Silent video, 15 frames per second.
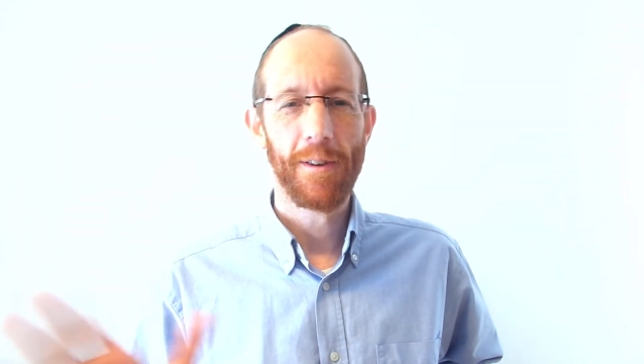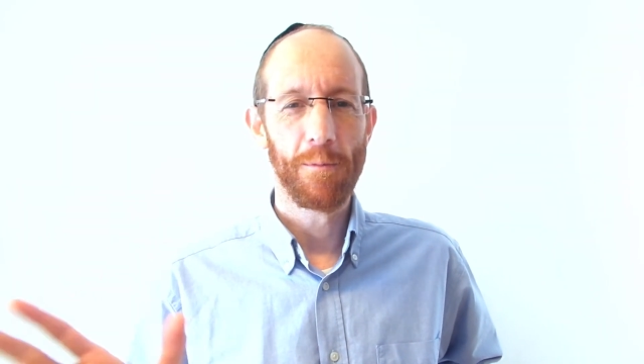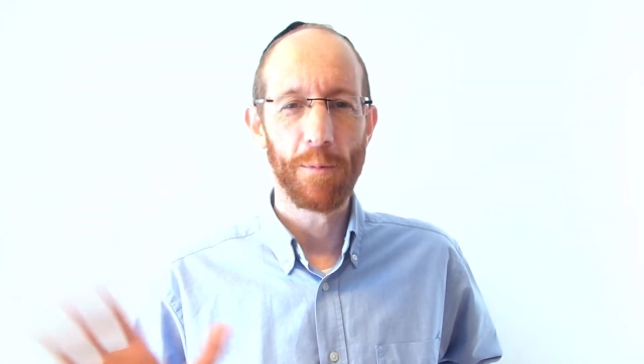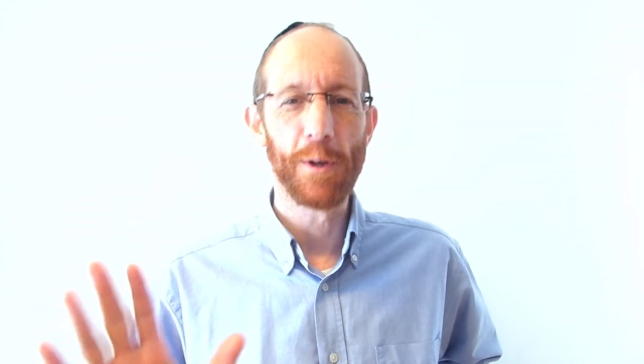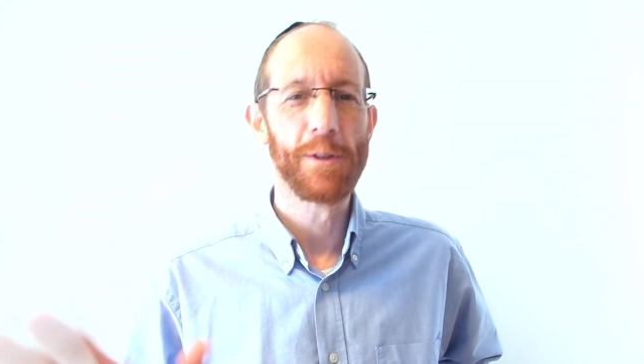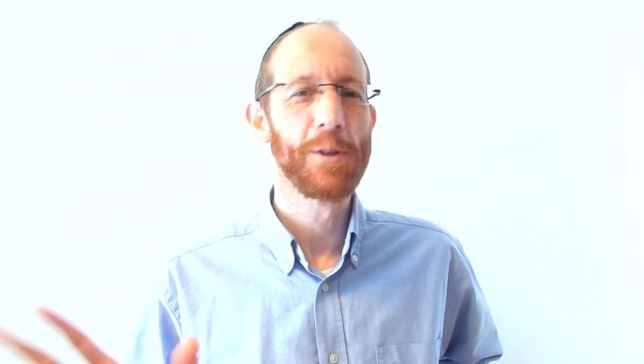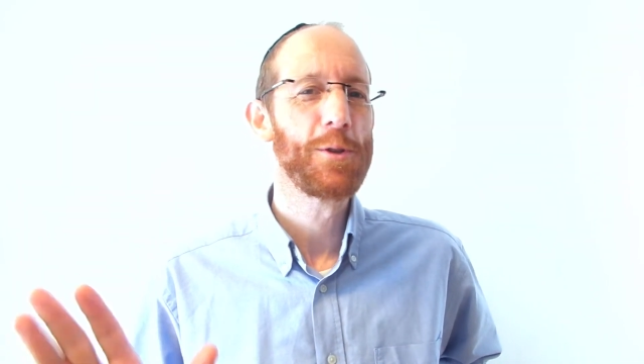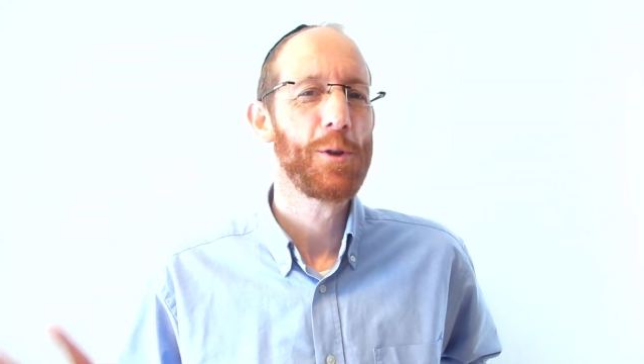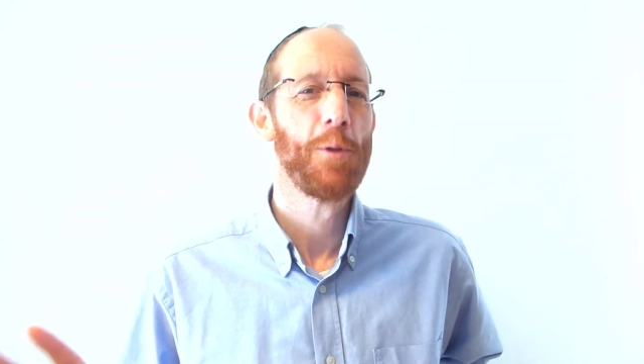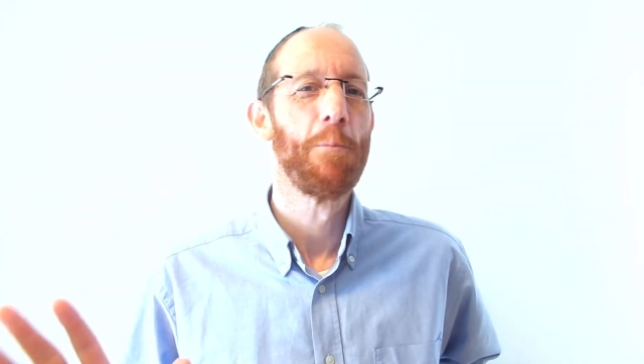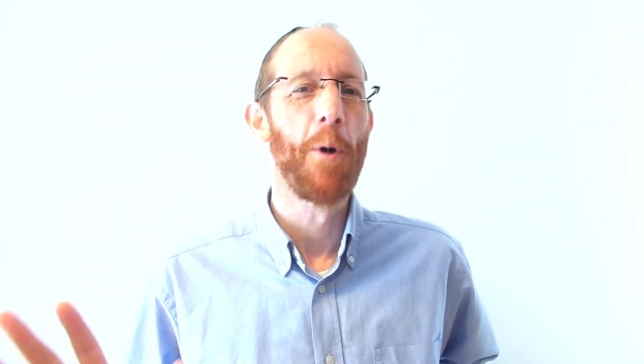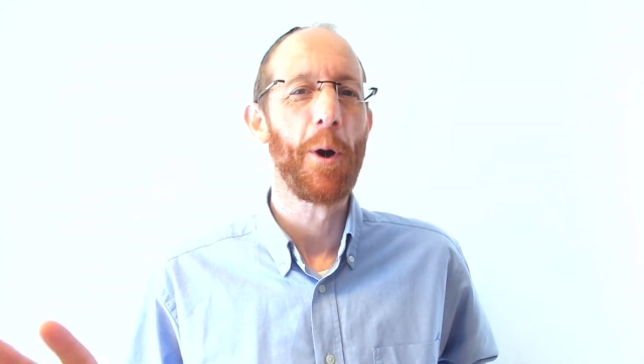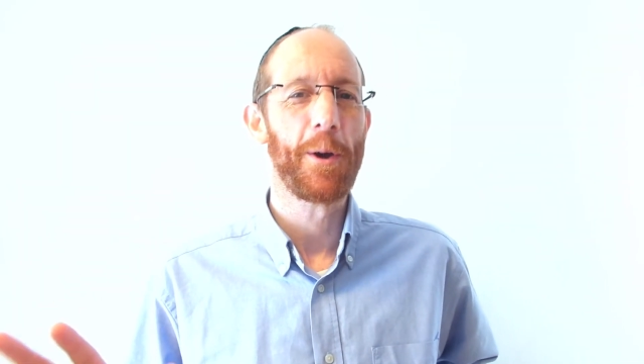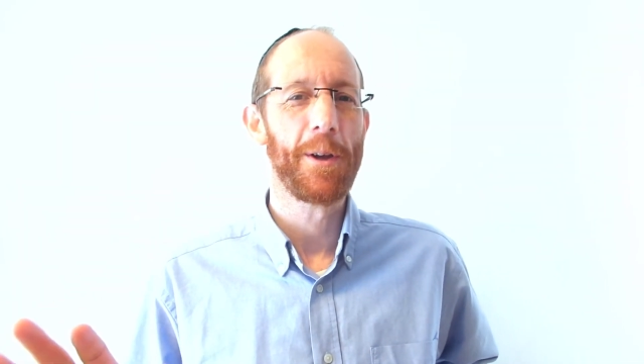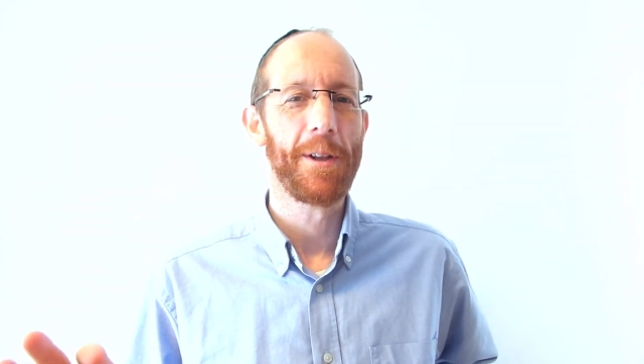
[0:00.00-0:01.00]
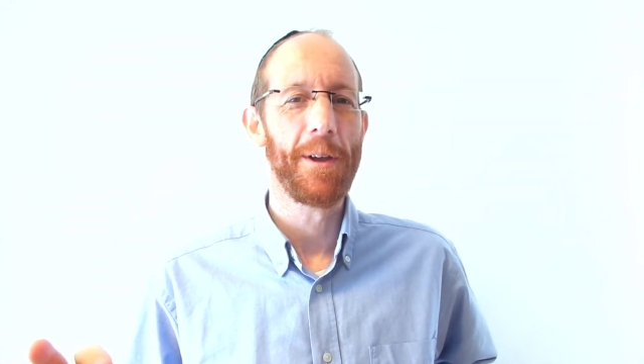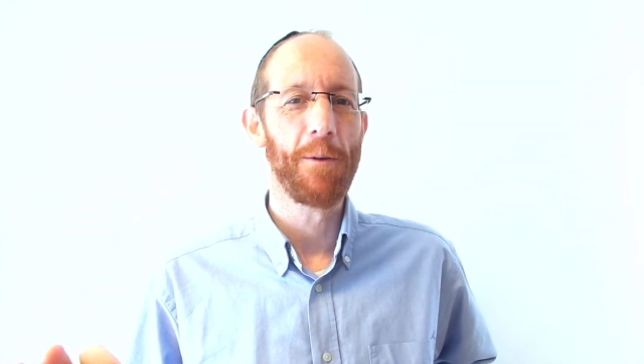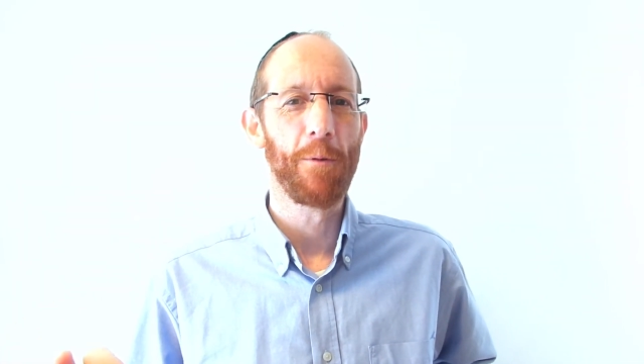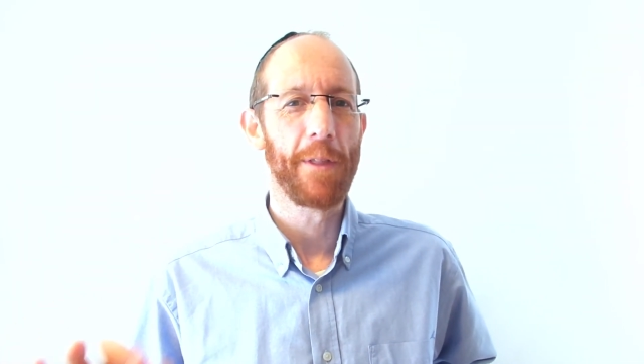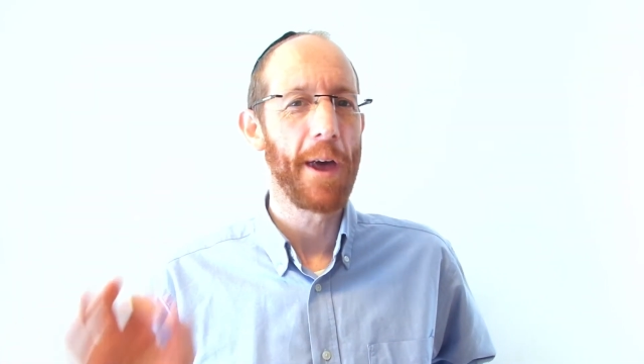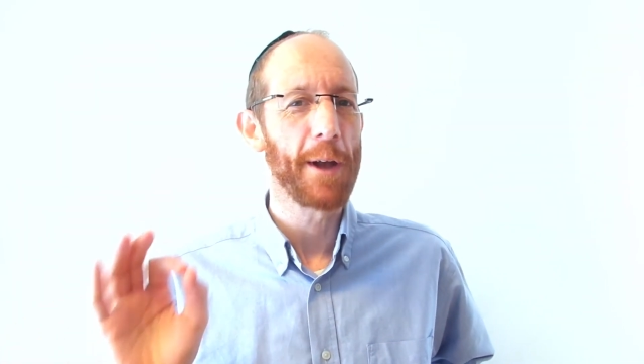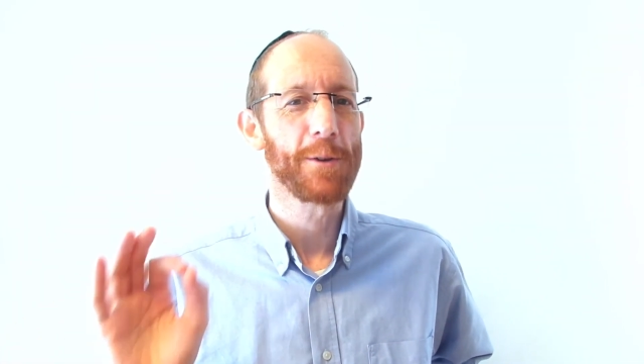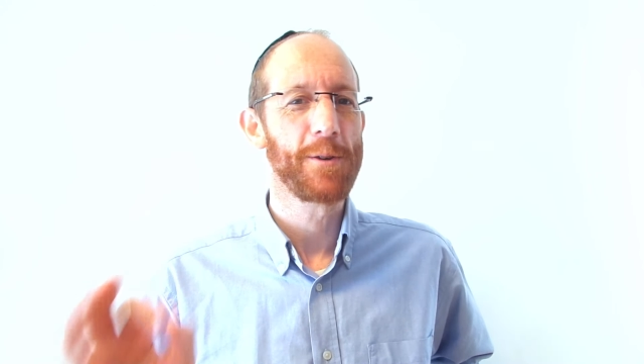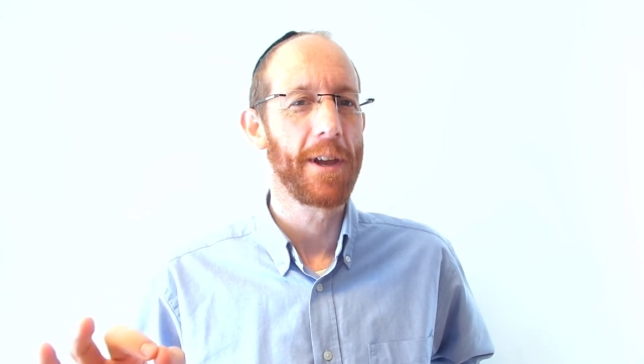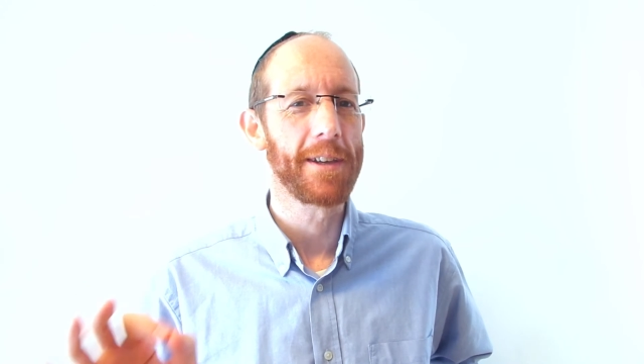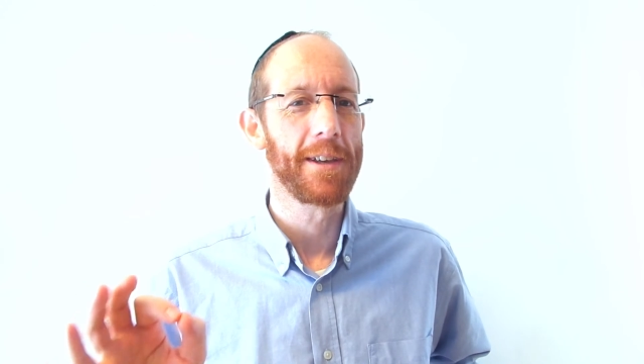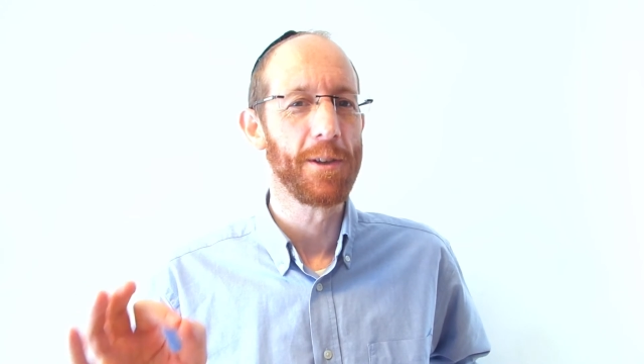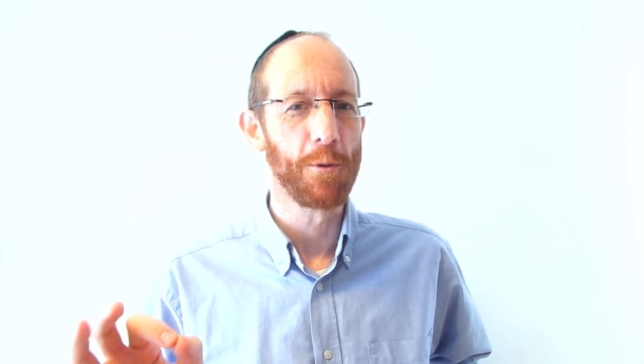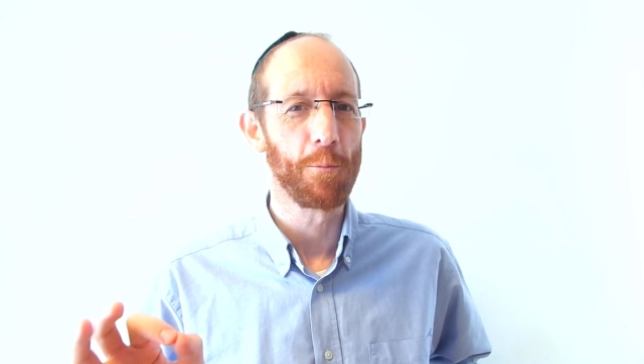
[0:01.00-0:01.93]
be a digital marketer without tracking your